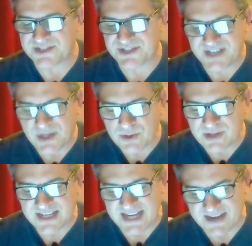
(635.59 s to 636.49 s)
sear
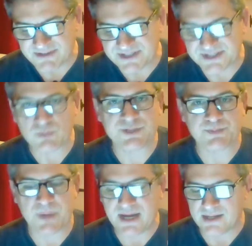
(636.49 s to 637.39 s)
the canvas it was
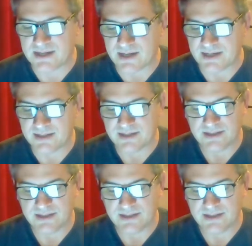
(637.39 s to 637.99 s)
painted on.